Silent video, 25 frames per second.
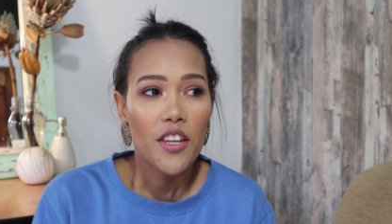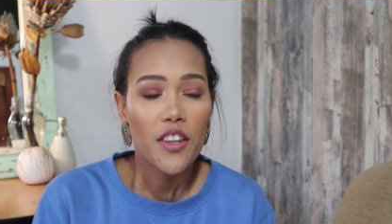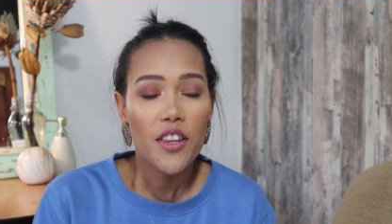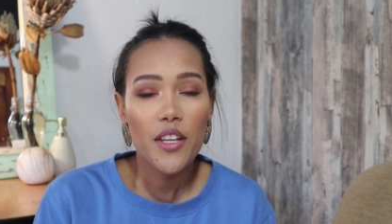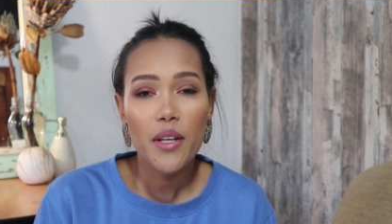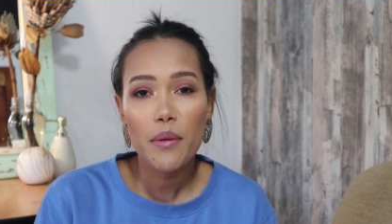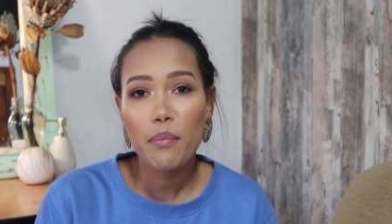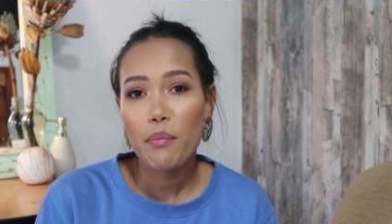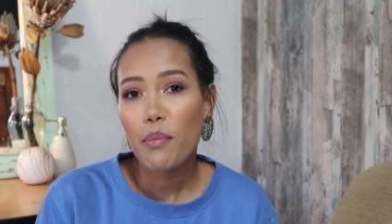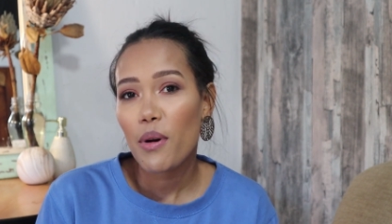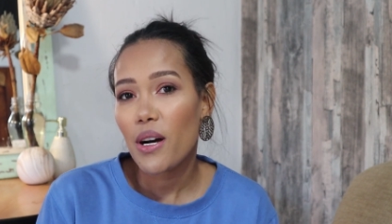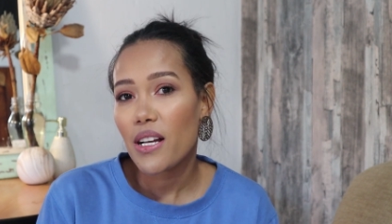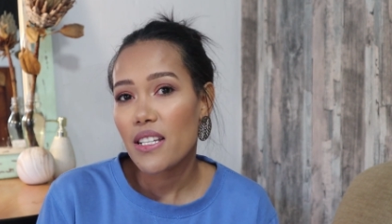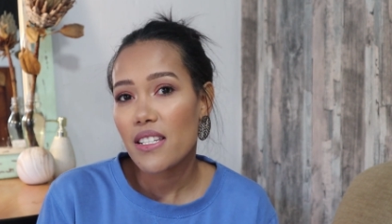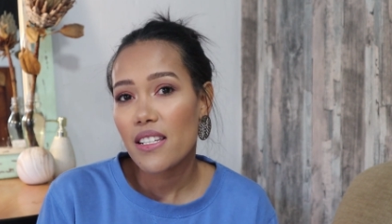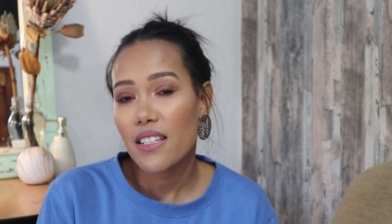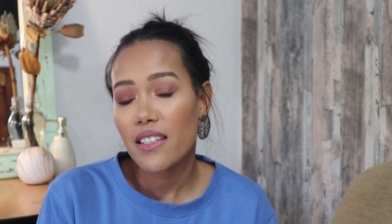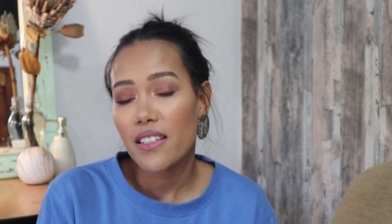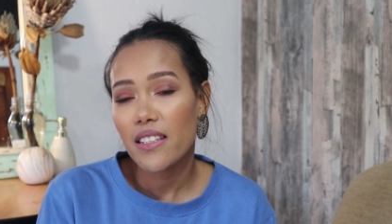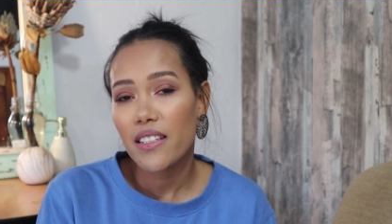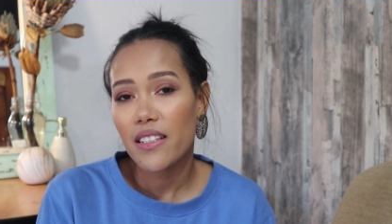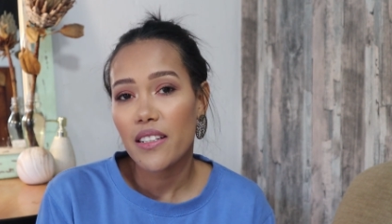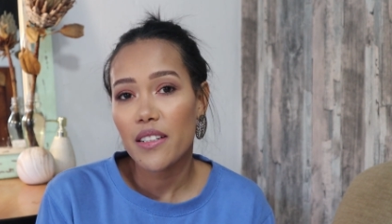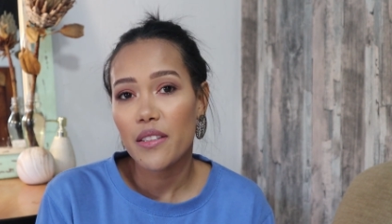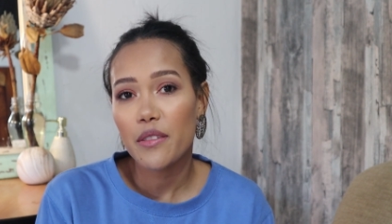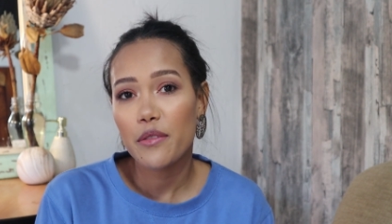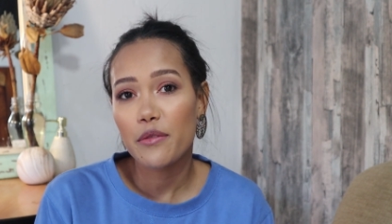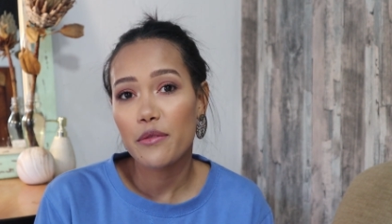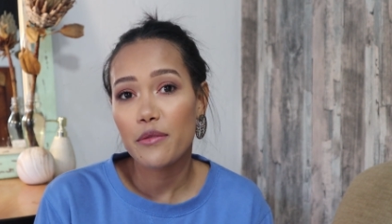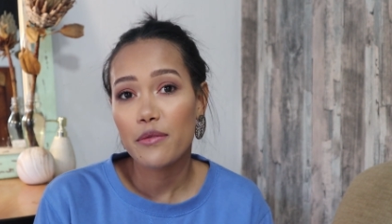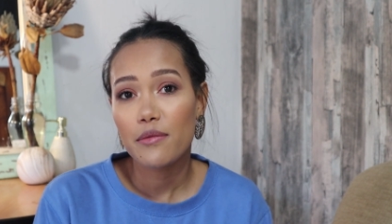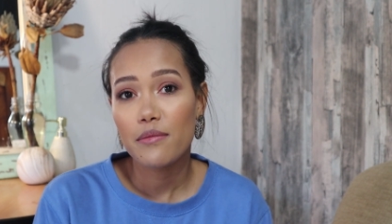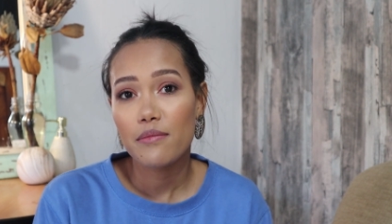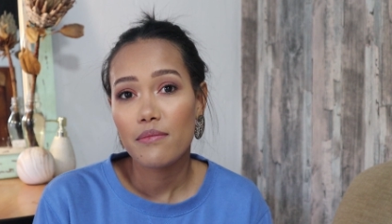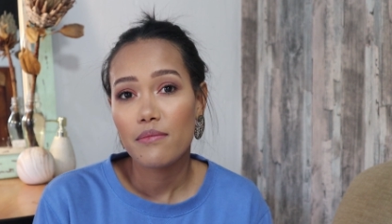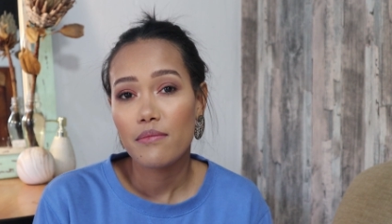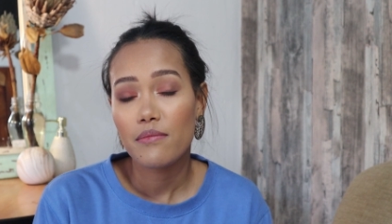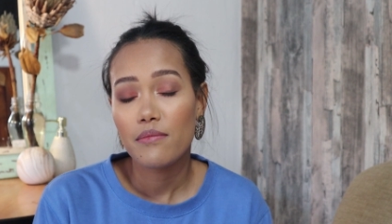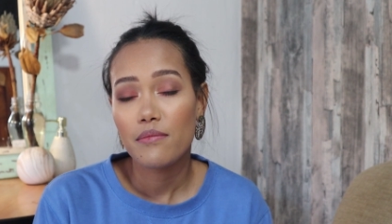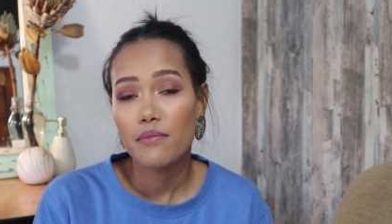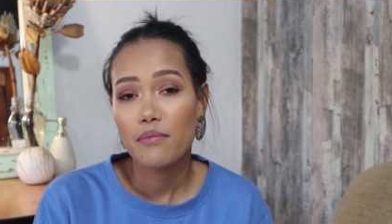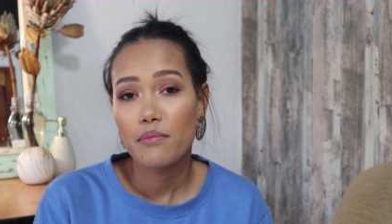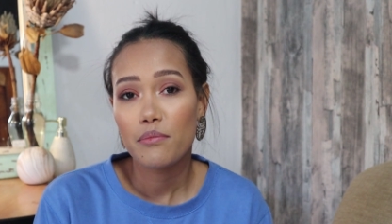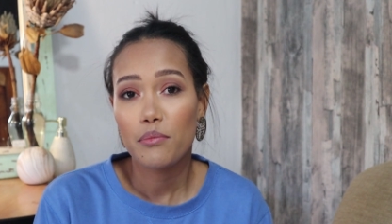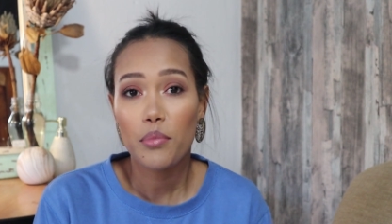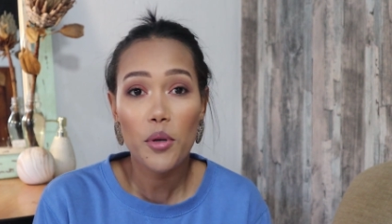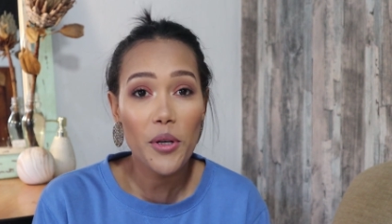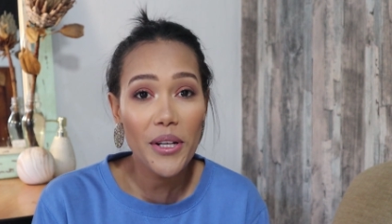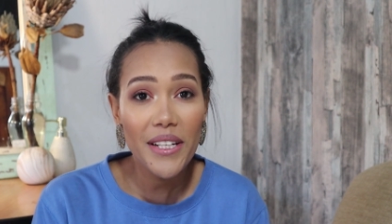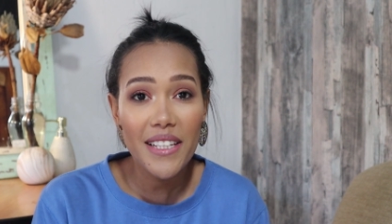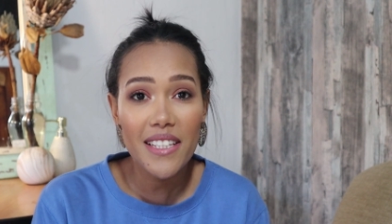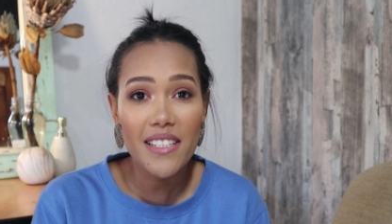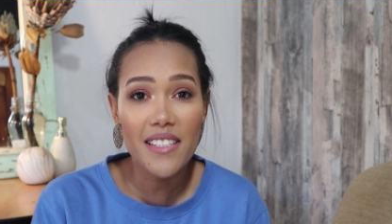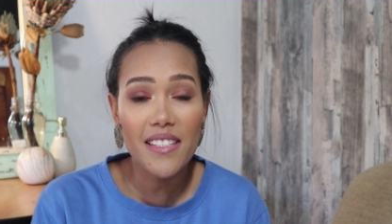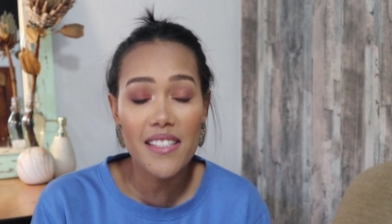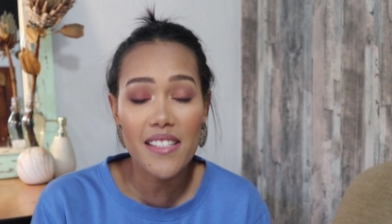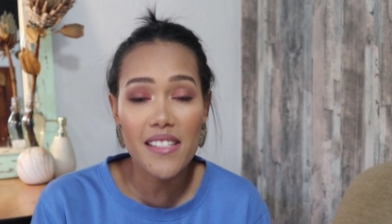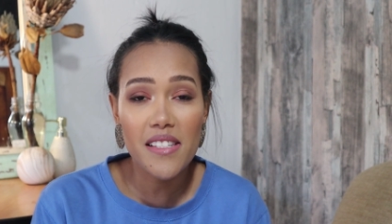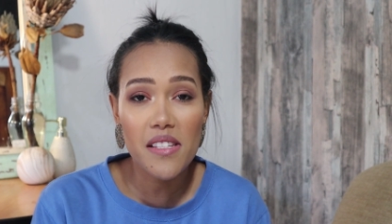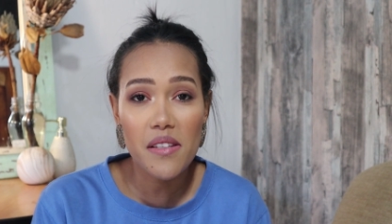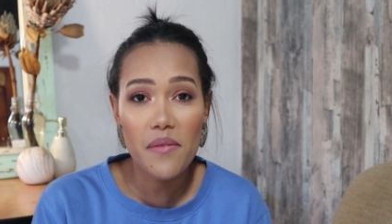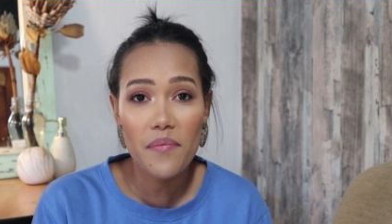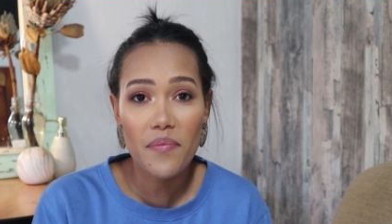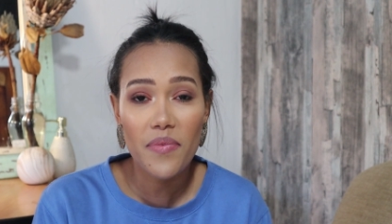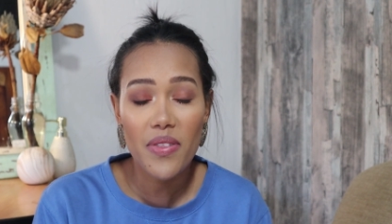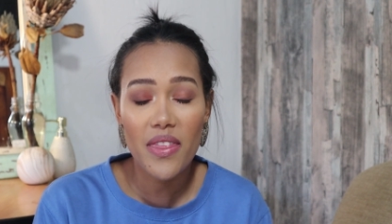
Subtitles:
the positive pointers